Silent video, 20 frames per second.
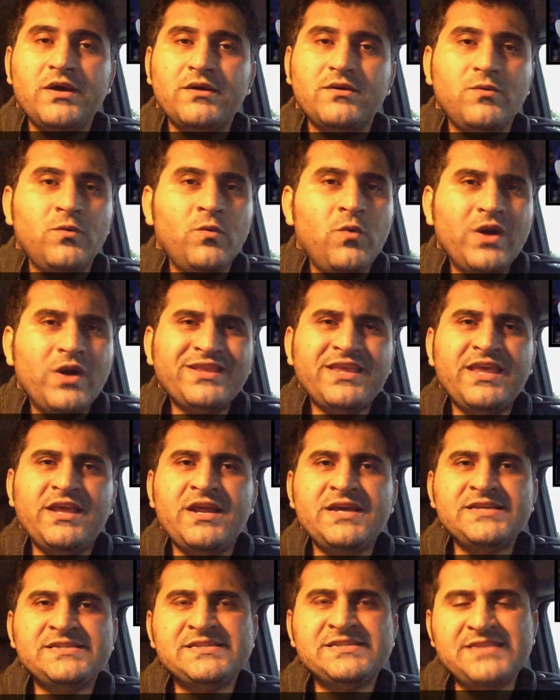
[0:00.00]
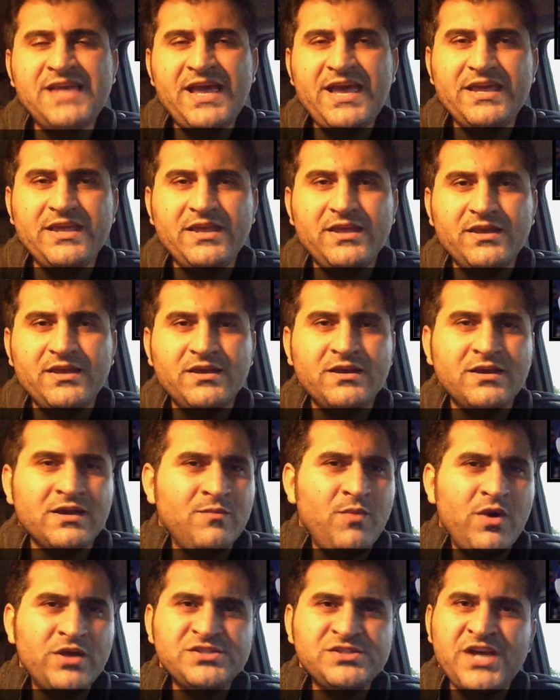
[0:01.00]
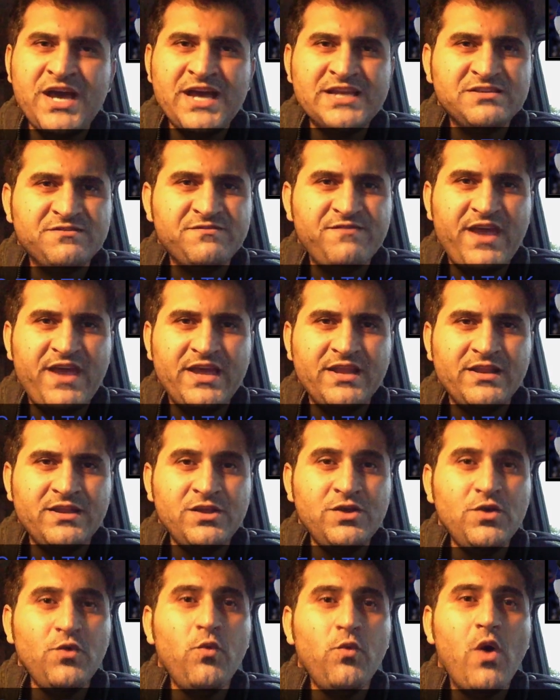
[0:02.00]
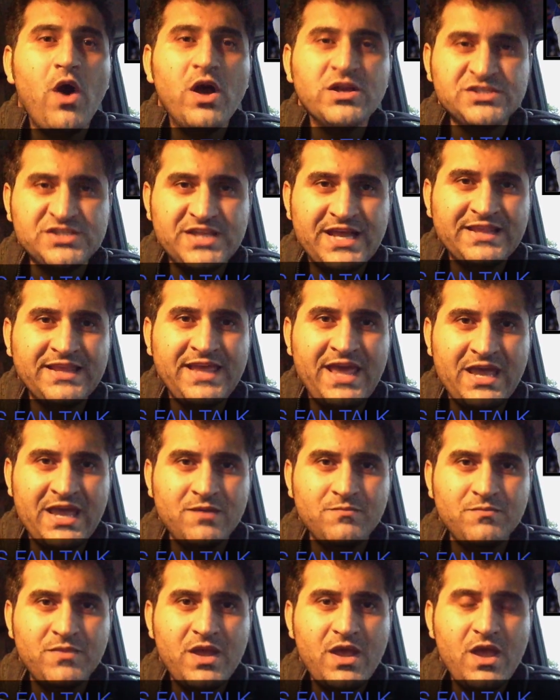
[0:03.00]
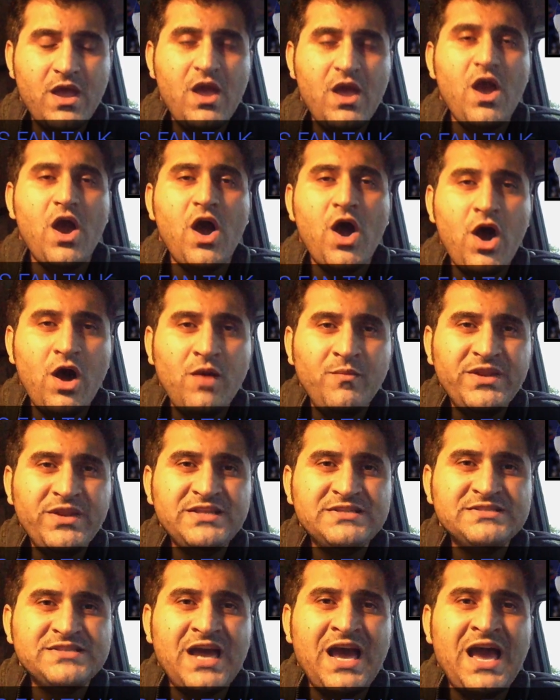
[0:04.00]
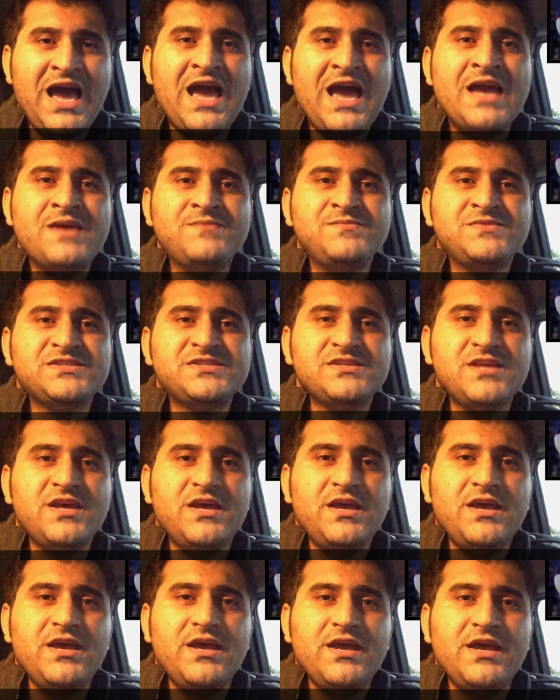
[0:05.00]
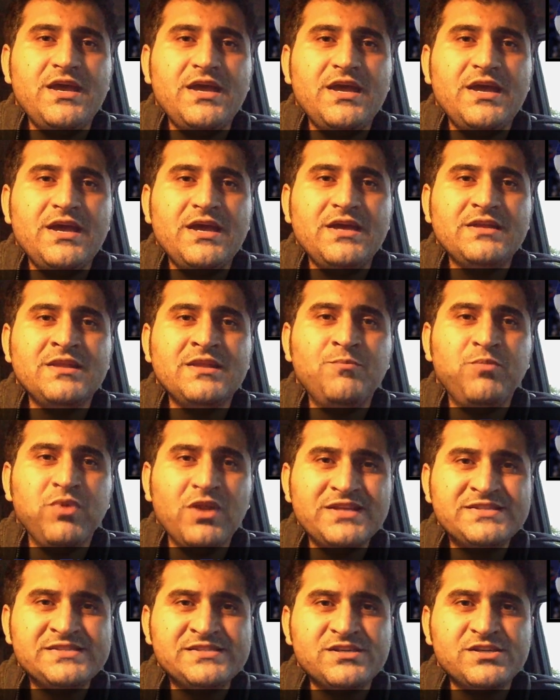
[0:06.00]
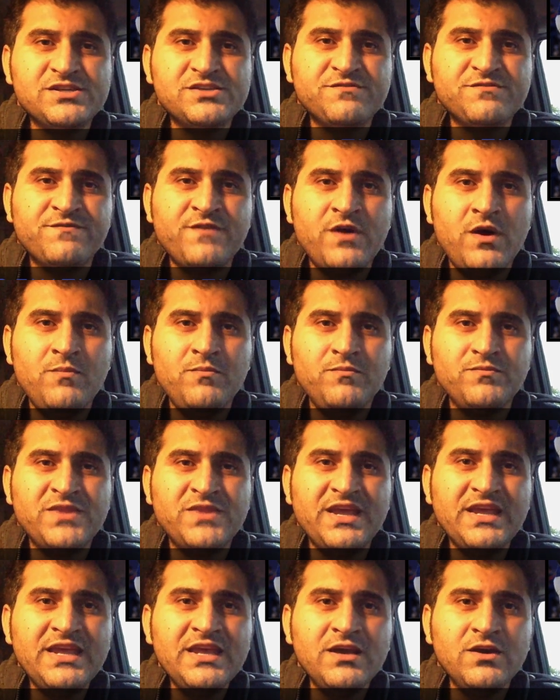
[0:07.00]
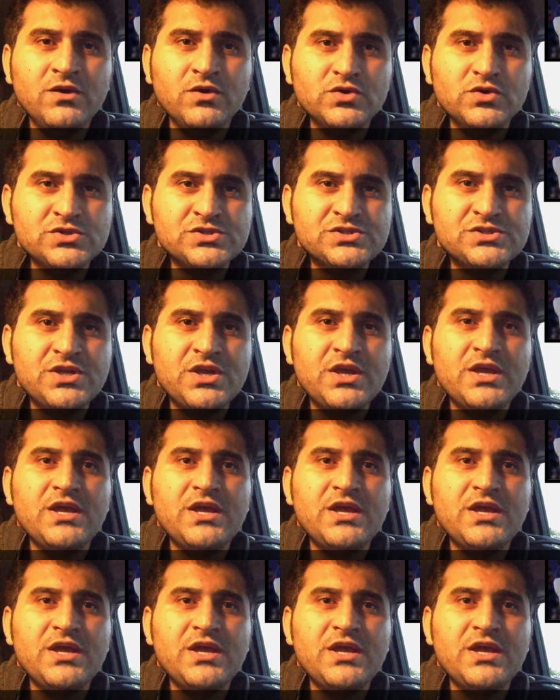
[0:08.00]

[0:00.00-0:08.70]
what can I say? Come on, Giants fan. You watched that game. How many times the blitzers from the Eagles,